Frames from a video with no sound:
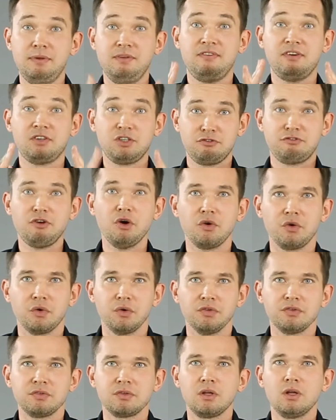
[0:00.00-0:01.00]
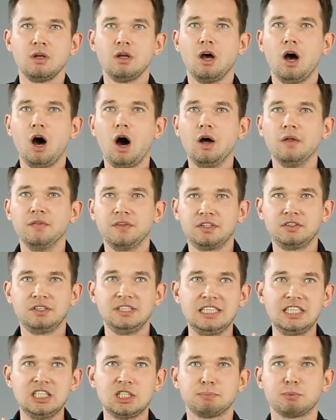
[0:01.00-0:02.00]
be very focused on their
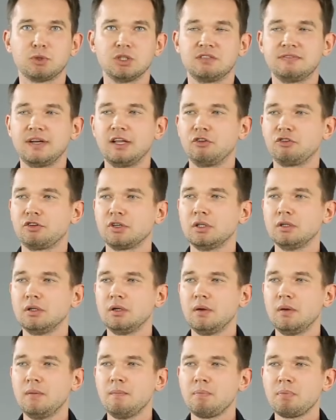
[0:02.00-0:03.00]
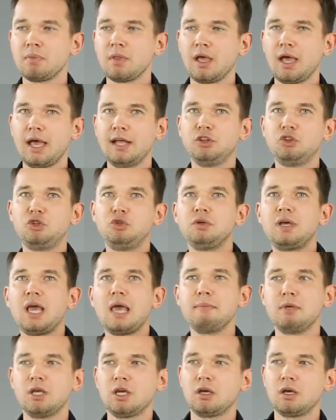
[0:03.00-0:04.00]
esports venture. And 2
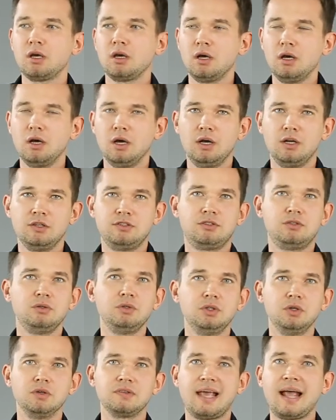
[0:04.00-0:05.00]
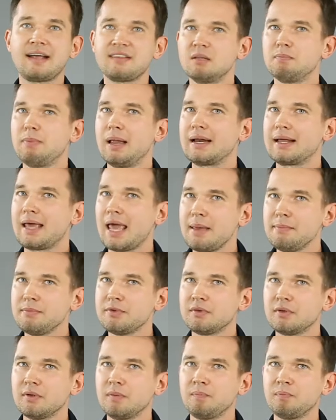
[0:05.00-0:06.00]
gaming studios, Exit Plan
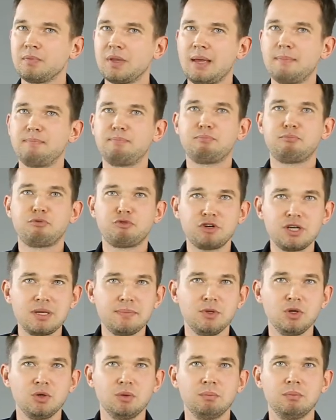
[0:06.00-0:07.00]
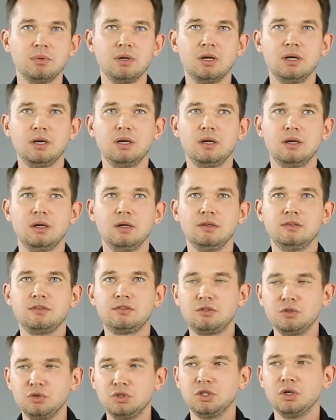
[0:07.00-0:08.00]
Games, a premium
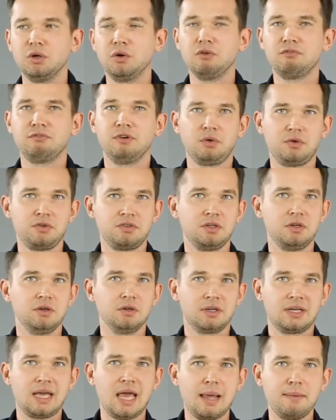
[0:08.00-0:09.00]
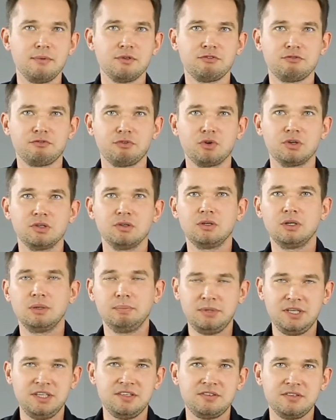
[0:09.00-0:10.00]
studio focusing on games for
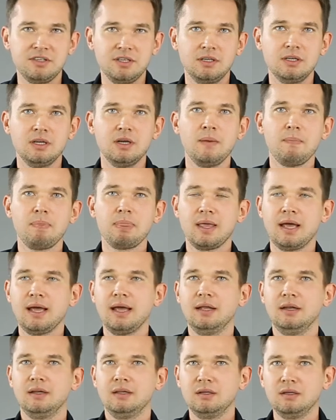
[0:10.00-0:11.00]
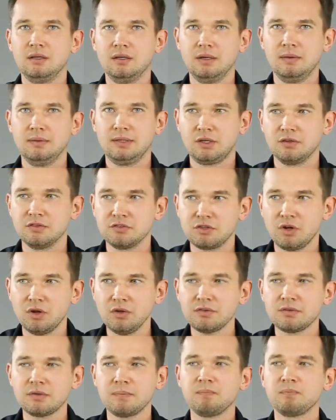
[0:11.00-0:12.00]
PC and the
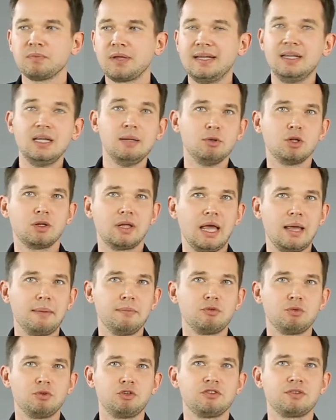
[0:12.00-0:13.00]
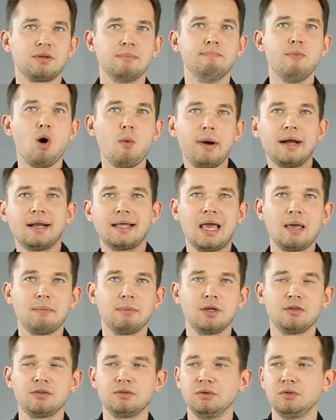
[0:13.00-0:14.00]
consoles, and Nibble Games, which is a mobile
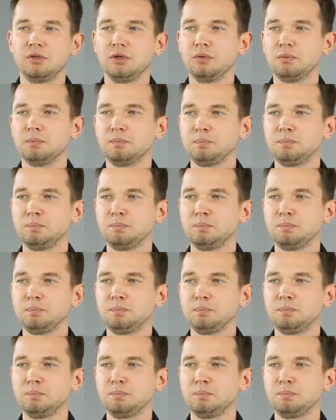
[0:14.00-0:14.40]
gaming studio.